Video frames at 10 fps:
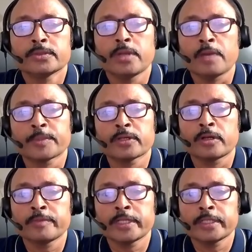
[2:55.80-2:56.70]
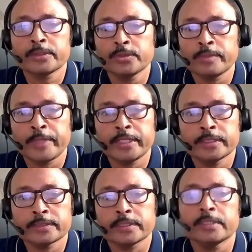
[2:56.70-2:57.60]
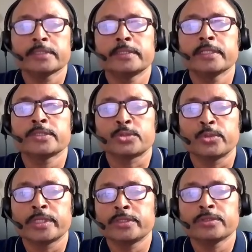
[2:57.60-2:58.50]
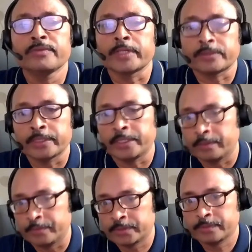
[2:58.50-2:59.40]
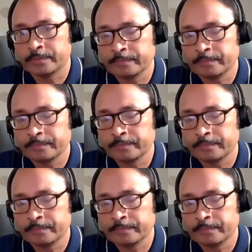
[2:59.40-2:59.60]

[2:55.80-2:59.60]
So after converting to embeddings, they are stored into the vector database.